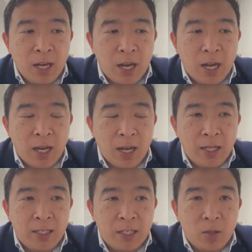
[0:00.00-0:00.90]

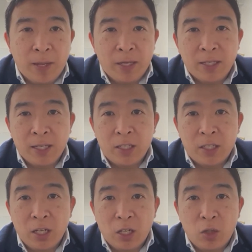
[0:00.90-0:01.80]
it still makes sense
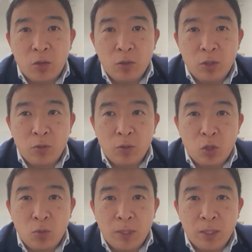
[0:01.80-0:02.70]
to use
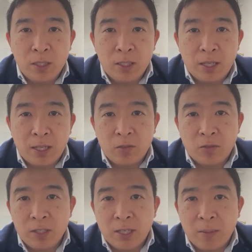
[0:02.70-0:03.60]
humans, at least for
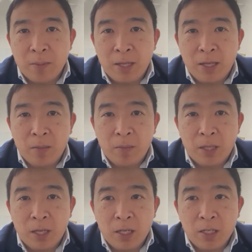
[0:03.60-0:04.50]
the time being,
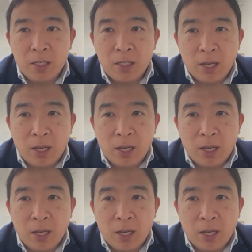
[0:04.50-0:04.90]
because